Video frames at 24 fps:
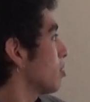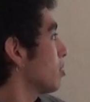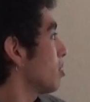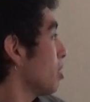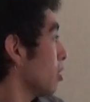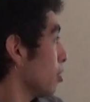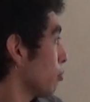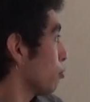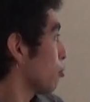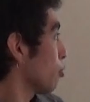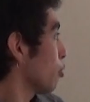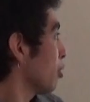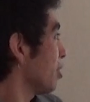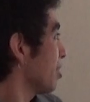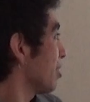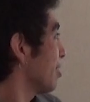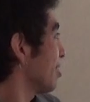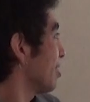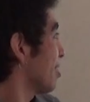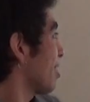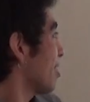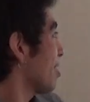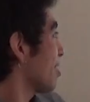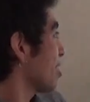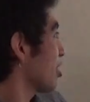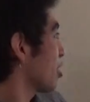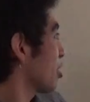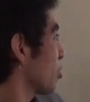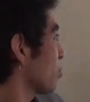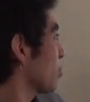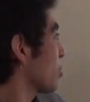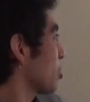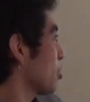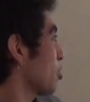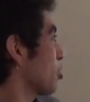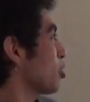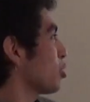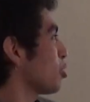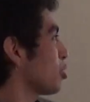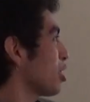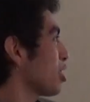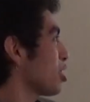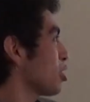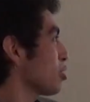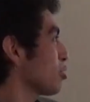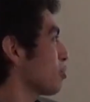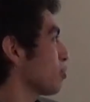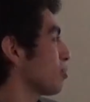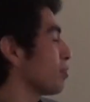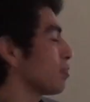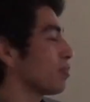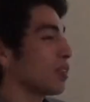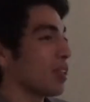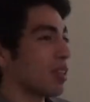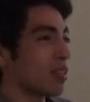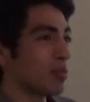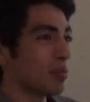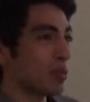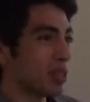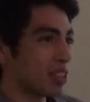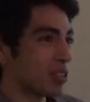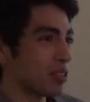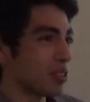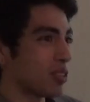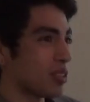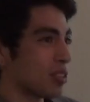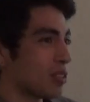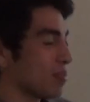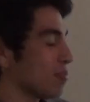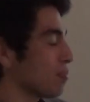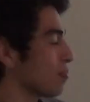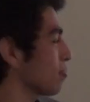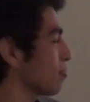Therefore, there are some considerations for further research,